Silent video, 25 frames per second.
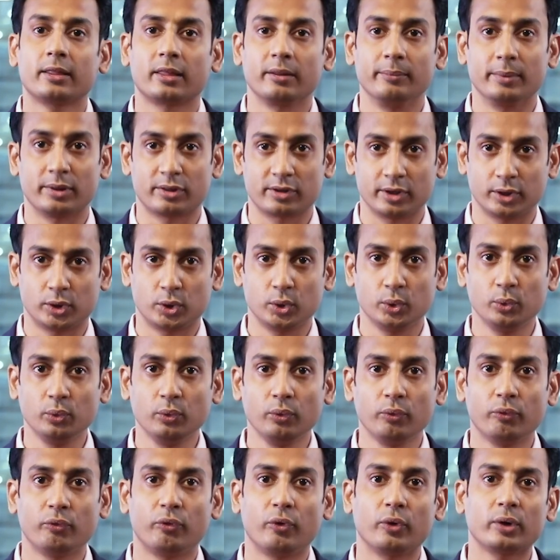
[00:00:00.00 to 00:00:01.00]
Semester
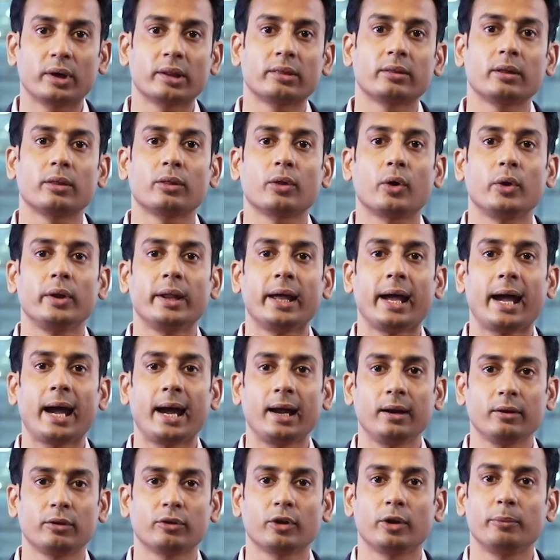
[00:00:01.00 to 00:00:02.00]
two focuses on
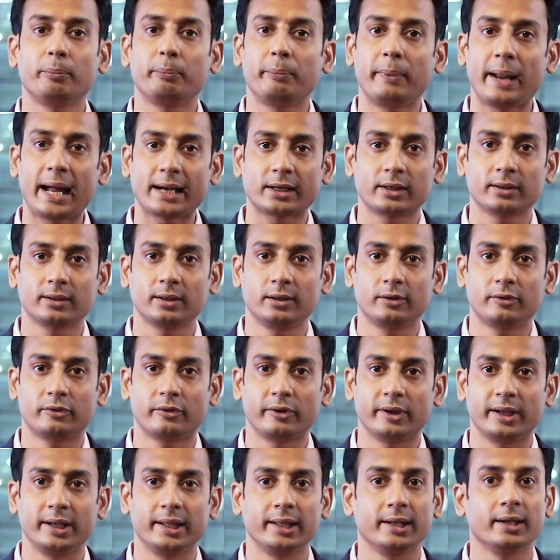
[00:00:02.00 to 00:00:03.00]
hands-on practical
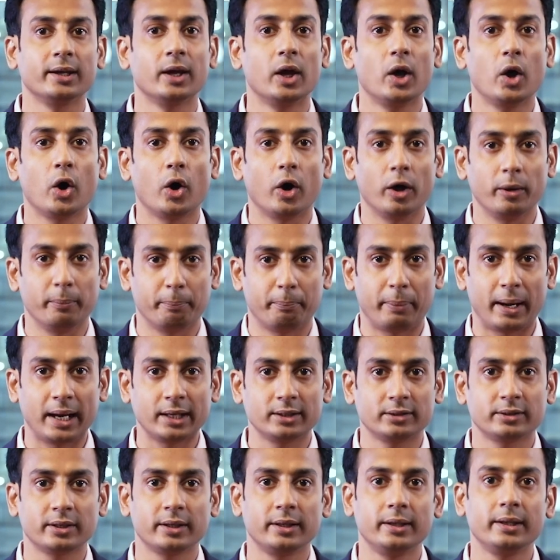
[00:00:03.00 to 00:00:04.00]
training on
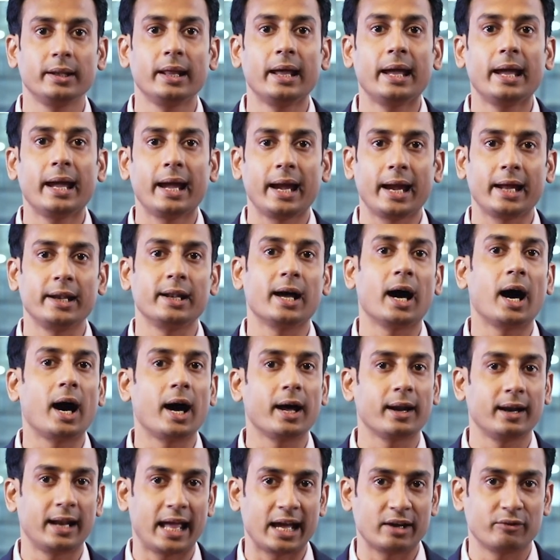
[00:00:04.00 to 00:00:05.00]
Python and
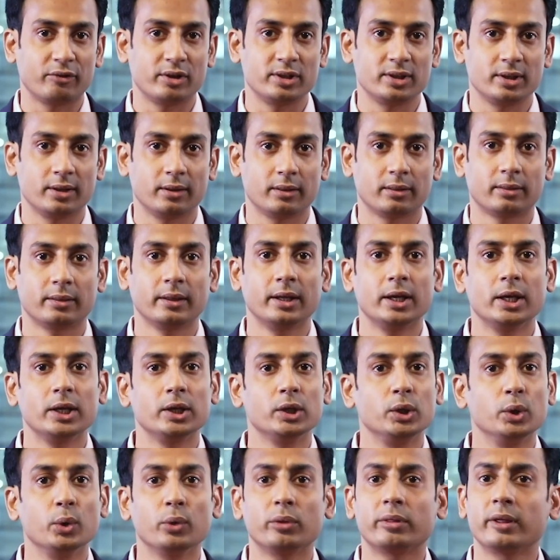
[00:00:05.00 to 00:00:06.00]
R languages
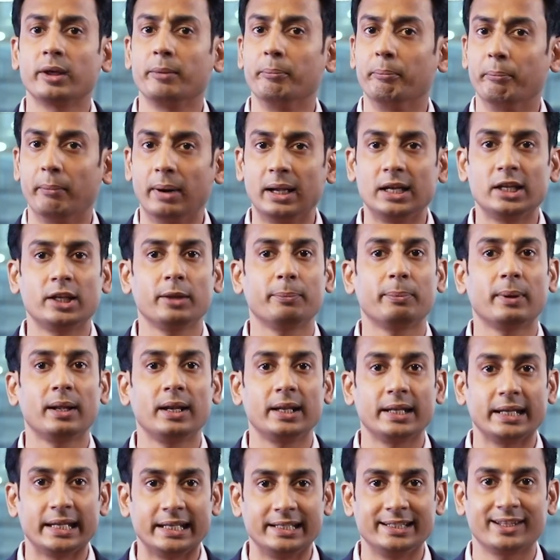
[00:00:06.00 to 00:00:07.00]
using
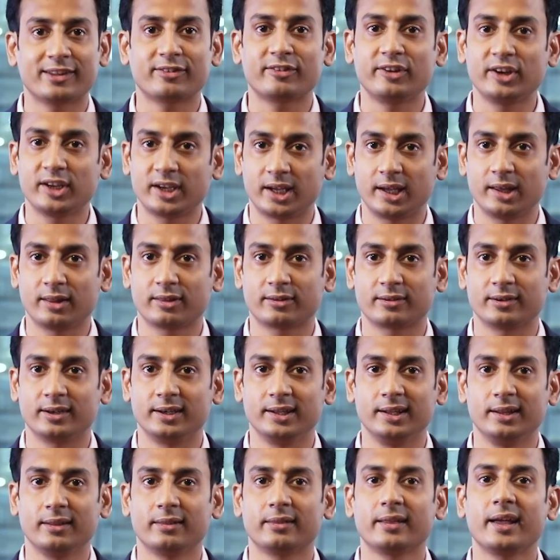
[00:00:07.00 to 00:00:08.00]
multiple industry case
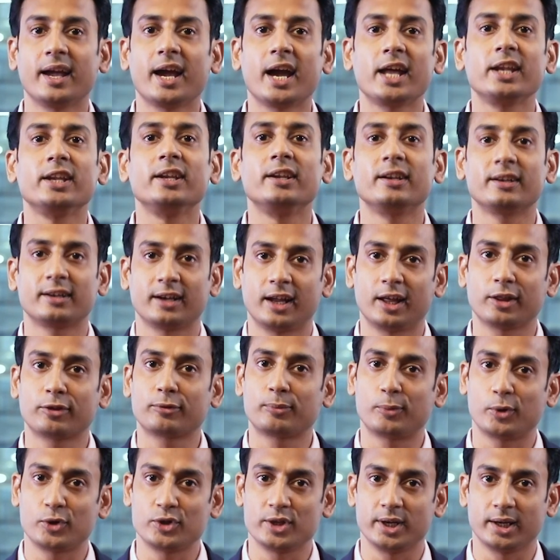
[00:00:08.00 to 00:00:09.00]
studies and
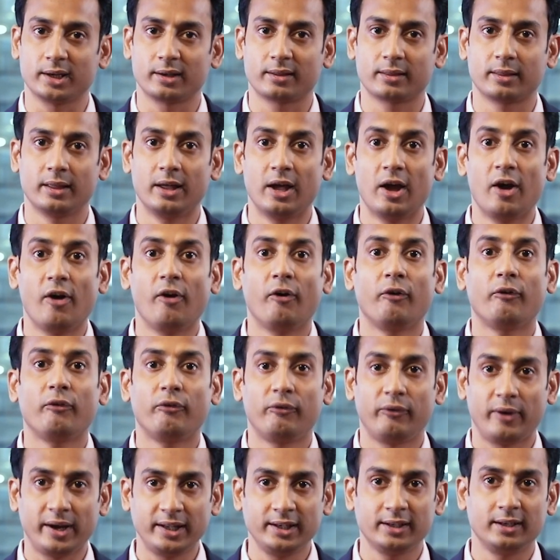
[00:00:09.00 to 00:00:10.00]
in-class projects.
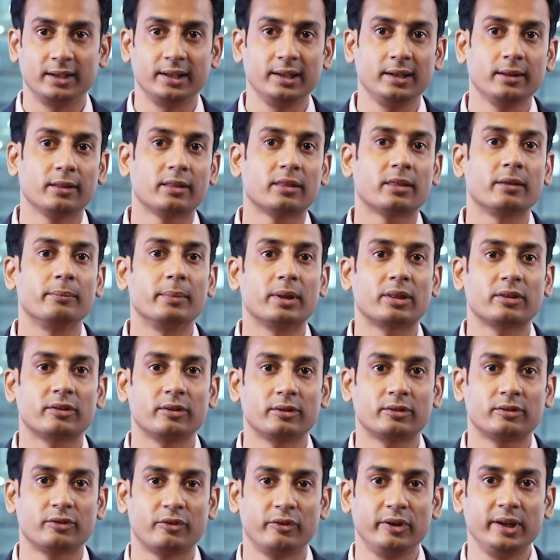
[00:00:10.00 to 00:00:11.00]
Finally,
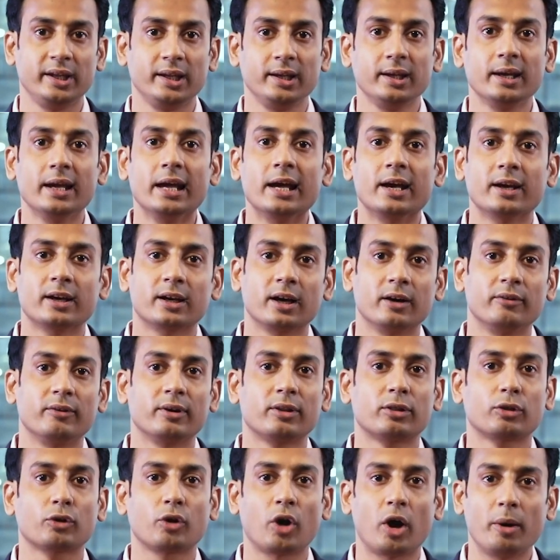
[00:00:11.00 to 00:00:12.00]
semester three
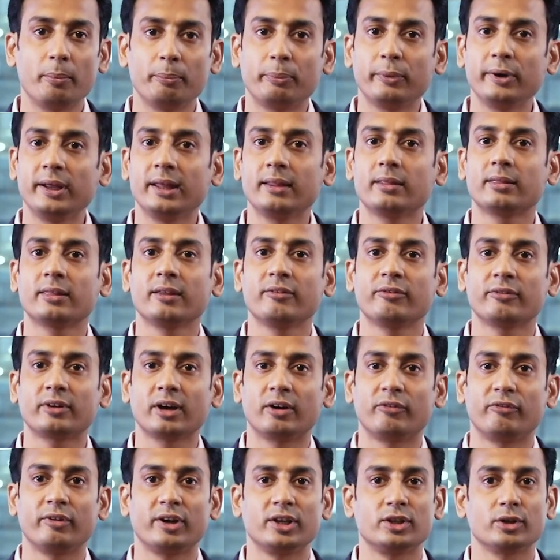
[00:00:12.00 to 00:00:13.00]
covers comprehensive
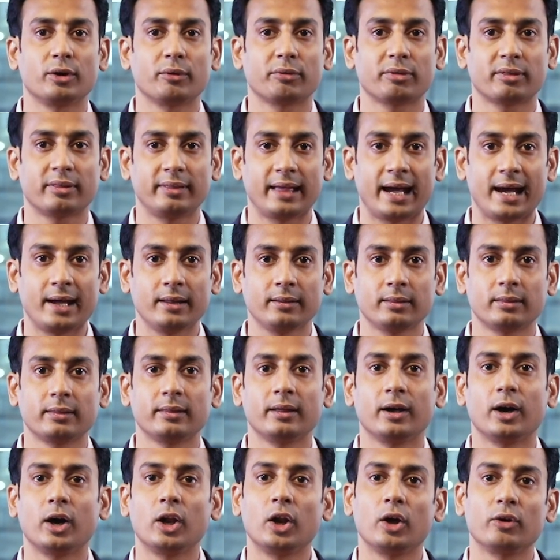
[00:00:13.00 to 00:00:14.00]
coverage of
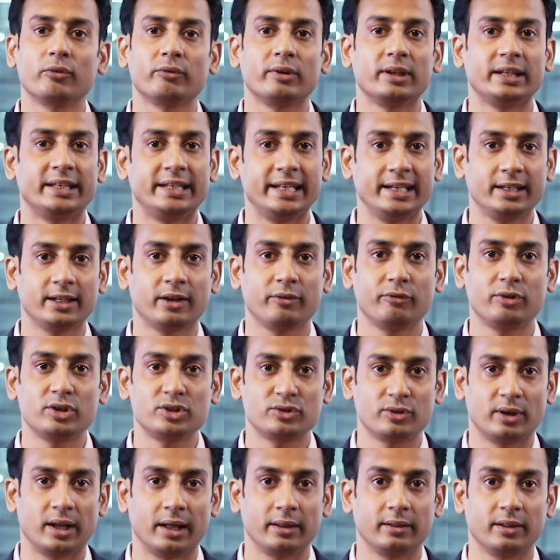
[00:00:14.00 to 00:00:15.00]
SAS along with data
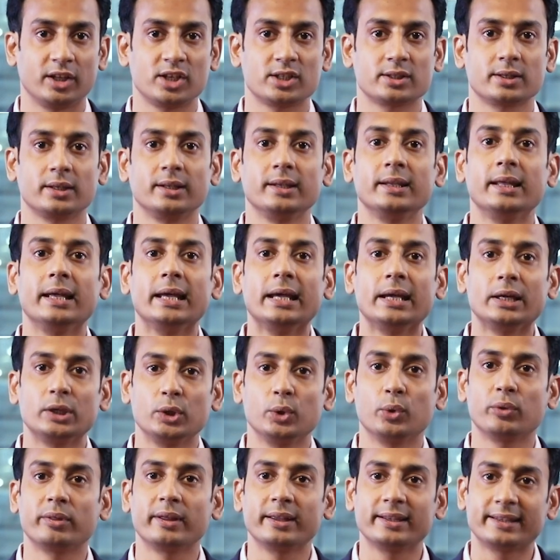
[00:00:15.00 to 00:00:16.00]
visualization
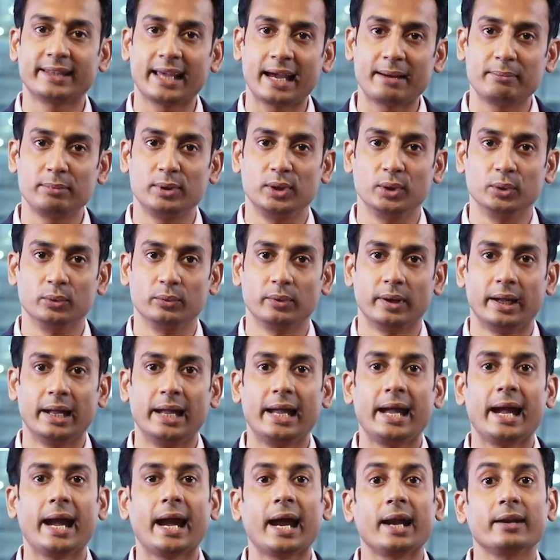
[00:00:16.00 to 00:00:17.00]
using Tableau.
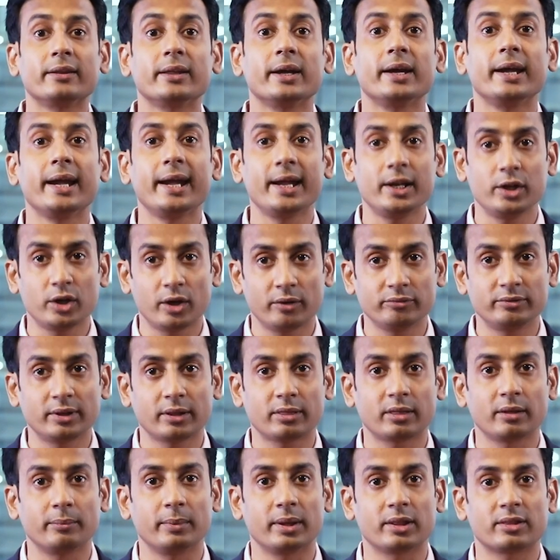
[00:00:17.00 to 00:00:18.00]
At the end of
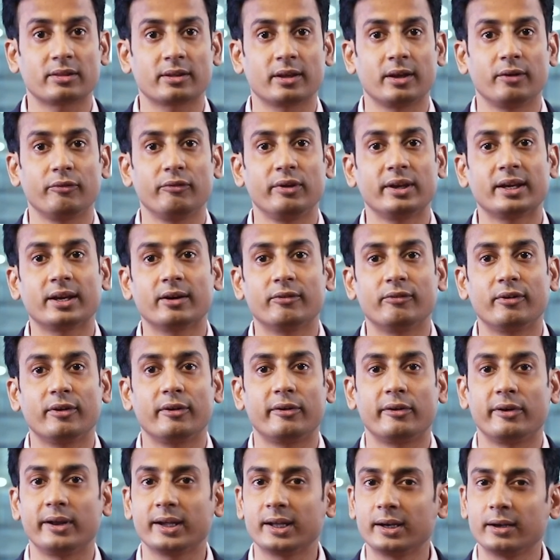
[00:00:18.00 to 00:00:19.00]
the semester, we
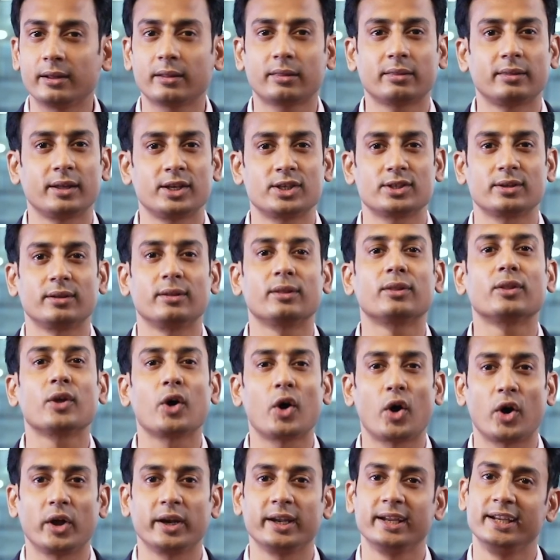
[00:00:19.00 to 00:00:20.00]
cover rigorous sessions
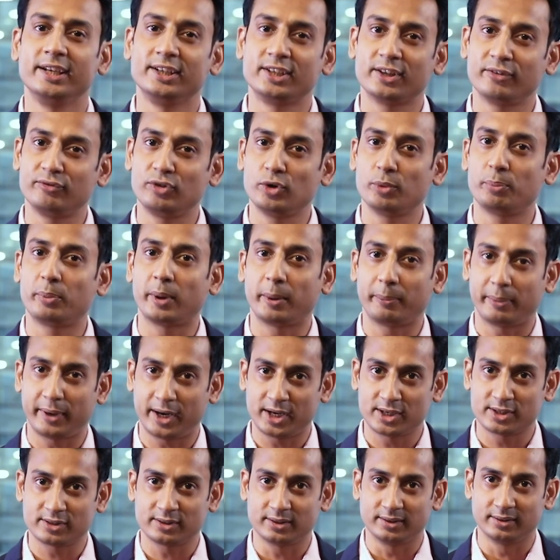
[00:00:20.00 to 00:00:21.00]
on interview
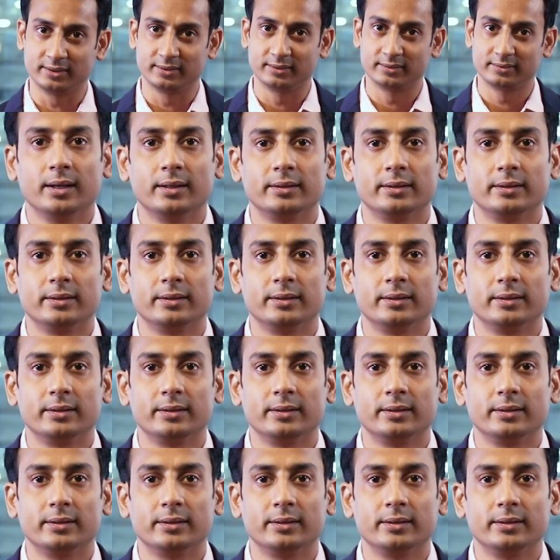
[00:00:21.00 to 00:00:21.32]
preparation.